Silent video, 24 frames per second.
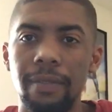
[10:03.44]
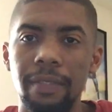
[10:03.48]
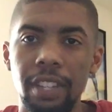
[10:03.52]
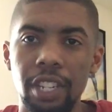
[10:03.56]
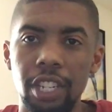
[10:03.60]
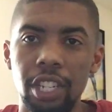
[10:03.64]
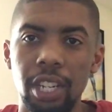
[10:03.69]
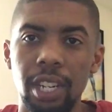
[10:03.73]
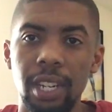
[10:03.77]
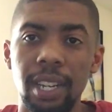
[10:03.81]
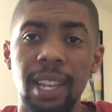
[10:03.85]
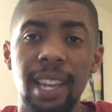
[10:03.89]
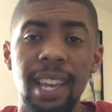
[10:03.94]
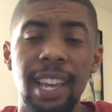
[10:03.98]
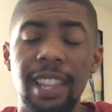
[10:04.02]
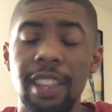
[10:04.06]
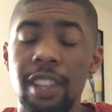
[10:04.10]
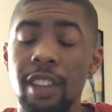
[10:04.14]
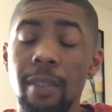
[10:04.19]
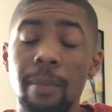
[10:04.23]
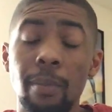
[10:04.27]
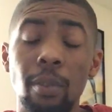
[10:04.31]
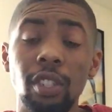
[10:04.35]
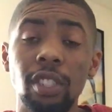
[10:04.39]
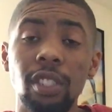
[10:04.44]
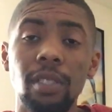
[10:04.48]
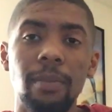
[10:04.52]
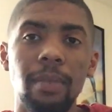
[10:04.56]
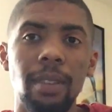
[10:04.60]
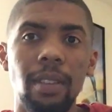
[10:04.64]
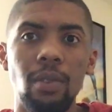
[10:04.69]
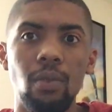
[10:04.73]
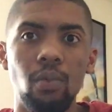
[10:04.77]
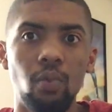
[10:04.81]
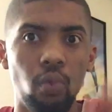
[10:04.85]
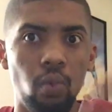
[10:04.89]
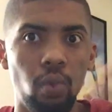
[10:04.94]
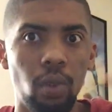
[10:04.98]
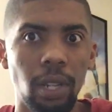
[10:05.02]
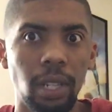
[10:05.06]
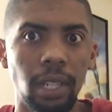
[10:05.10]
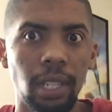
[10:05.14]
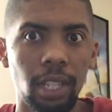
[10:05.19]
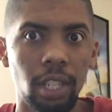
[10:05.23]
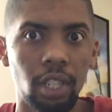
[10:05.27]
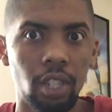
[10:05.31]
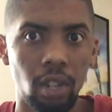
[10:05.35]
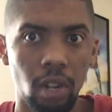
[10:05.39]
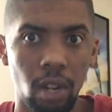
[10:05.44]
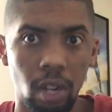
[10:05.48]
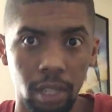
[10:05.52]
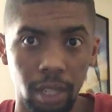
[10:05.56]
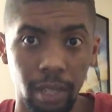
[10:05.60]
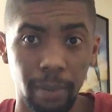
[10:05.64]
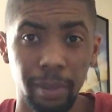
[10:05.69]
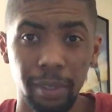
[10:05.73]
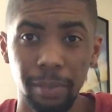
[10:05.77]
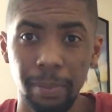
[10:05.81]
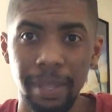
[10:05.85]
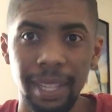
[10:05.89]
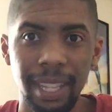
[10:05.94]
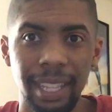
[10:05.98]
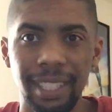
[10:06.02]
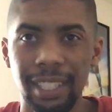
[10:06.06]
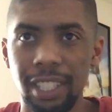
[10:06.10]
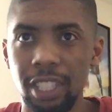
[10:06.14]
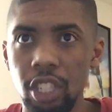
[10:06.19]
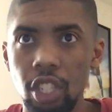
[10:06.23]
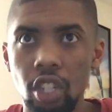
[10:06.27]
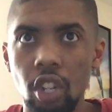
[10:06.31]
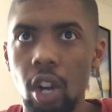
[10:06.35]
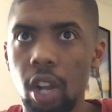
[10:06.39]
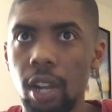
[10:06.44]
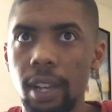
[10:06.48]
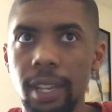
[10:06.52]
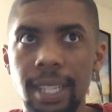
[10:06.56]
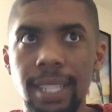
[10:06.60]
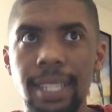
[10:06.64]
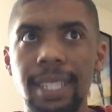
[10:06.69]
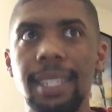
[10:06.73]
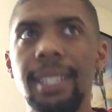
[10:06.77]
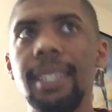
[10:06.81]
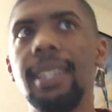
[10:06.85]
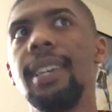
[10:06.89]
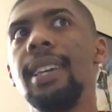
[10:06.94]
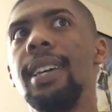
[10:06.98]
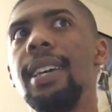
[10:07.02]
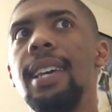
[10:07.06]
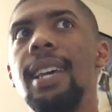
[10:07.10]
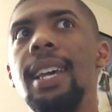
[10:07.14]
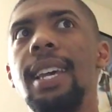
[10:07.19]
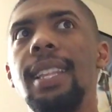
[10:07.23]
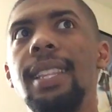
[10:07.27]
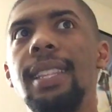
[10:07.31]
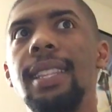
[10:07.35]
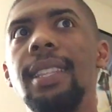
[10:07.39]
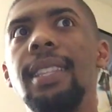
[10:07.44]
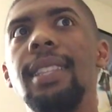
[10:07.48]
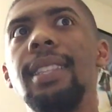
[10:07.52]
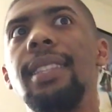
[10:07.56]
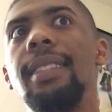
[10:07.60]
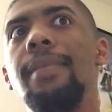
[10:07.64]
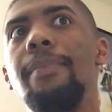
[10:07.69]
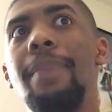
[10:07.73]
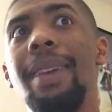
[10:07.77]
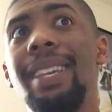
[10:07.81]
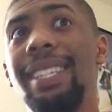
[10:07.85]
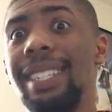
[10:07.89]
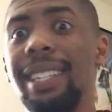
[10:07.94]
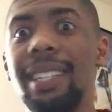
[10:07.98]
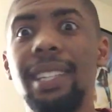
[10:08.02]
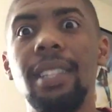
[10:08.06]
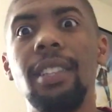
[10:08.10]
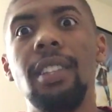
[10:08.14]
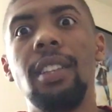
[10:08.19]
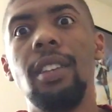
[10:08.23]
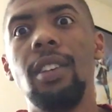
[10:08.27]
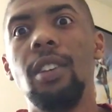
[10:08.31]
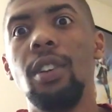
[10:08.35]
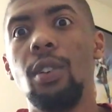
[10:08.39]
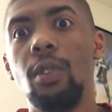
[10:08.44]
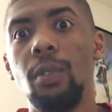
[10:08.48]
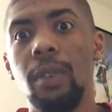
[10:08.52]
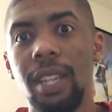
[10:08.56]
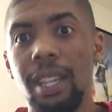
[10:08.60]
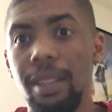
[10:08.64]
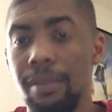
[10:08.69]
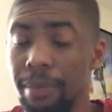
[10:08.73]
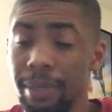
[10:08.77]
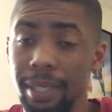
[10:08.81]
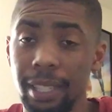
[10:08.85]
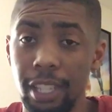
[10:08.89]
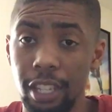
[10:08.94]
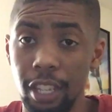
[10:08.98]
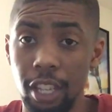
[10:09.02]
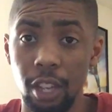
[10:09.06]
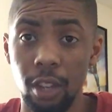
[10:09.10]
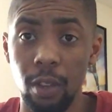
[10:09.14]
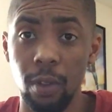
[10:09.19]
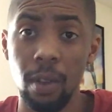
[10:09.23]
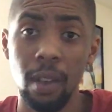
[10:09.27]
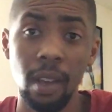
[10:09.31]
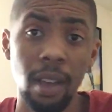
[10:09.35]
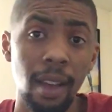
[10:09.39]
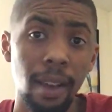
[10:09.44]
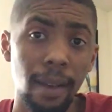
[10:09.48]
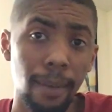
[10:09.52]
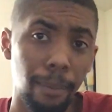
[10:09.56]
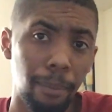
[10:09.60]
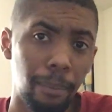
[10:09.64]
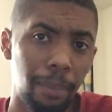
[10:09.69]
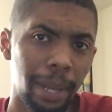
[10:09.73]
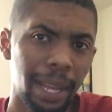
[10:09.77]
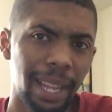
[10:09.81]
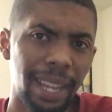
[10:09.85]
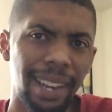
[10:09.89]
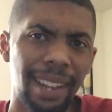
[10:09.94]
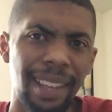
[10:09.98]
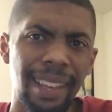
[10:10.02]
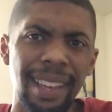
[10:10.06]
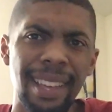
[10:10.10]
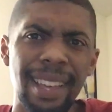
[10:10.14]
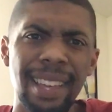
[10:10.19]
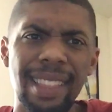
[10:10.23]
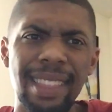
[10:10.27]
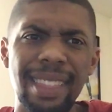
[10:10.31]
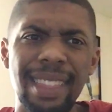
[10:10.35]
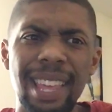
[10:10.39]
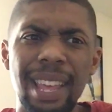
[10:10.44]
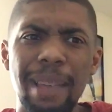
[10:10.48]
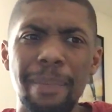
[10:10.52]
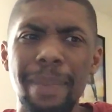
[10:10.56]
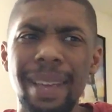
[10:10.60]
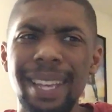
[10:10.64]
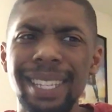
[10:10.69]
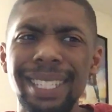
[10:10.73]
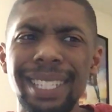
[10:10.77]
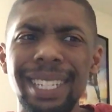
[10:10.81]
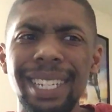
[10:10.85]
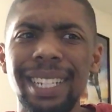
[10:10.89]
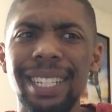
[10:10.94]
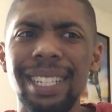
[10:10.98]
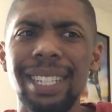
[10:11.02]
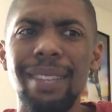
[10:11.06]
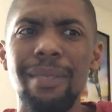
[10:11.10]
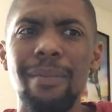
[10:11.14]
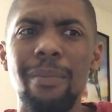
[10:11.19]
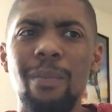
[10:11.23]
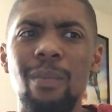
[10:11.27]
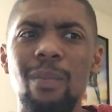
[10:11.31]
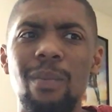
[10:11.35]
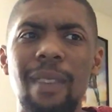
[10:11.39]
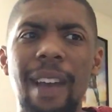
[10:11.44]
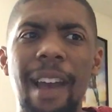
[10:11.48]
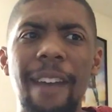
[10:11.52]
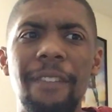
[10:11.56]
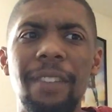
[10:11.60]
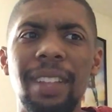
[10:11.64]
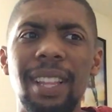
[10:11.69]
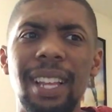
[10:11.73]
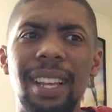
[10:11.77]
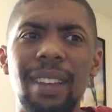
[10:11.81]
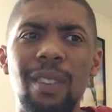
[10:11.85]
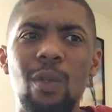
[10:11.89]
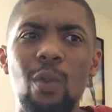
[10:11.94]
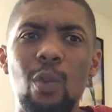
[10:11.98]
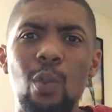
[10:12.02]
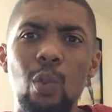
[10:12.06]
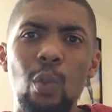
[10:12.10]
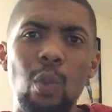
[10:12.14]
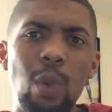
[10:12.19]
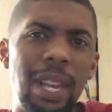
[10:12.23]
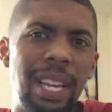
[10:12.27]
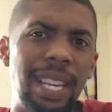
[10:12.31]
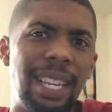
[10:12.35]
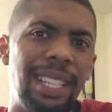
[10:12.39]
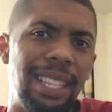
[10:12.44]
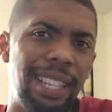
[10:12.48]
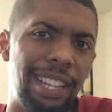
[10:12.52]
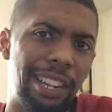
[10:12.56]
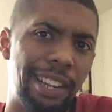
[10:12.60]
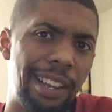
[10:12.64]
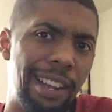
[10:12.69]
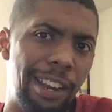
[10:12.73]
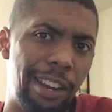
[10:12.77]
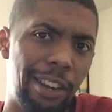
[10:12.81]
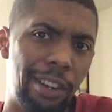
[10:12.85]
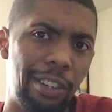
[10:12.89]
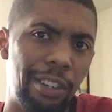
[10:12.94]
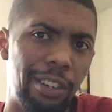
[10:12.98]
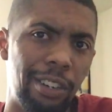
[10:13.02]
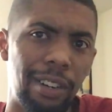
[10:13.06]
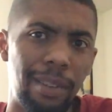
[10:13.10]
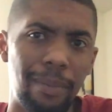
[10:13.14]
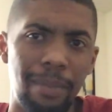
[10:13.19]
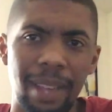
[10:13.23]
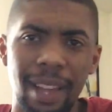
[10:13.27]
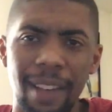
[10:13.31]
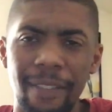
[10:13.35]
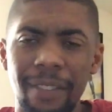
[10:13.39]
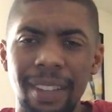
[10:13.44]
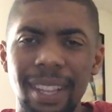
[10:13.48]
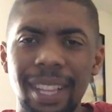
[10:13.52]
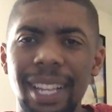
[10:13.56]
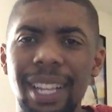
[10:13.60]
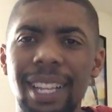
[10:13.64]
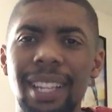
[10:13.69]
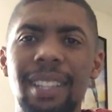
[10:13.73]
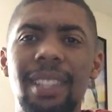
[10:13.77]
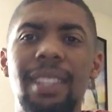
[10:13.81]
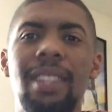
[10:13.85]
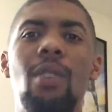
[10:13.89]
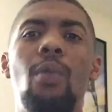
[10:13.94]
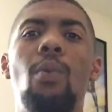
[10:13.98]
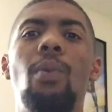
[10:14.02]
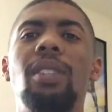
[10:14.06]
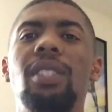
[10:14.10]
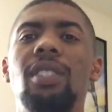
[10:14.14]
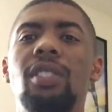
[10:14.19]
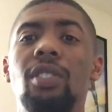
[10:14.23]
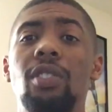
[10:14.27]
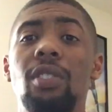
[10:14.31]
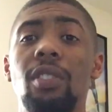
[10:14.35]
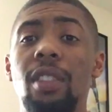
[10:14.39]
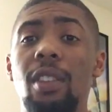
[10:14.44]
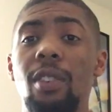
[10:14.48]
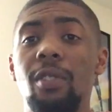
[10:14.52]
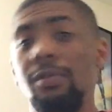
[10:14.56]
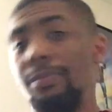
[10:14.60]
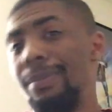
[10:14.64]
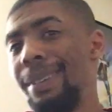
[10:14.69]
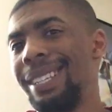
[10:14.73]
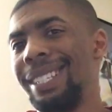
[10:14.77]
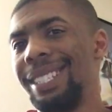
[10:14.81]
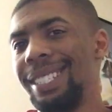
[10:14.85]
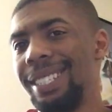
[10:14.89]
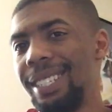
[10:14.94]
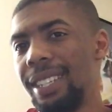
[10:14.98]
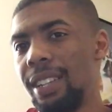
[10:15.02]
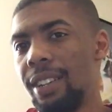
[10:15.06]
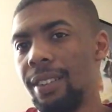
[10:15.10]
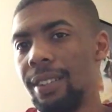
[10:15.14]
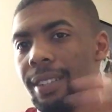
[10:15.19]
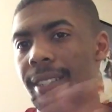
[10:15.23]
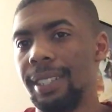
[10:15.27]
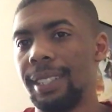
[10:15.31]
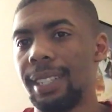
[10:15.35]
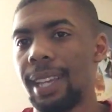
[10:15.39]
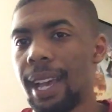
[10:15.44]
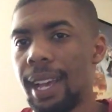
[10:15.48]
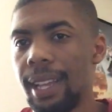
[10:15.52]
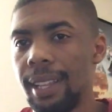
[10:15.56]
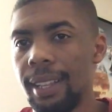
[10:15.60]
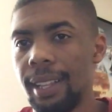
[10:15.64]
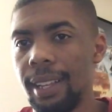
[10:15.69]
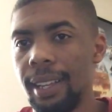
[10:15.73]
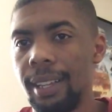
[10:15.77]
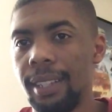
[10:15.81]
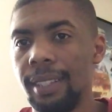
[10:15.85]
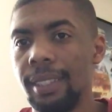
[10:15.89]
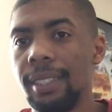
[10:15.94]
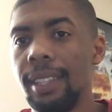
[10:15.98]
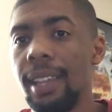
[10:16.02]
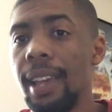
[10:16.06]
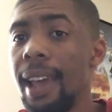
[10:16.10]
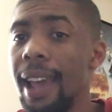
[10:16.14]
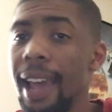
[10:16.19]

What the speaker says: Vision. They're supposed to be really strong. They're supposed to be like the strongest in basically the whole MCU. But they basically, I feel like, weakened that character. I mean, I feel like they was basically sitting on the sidelines.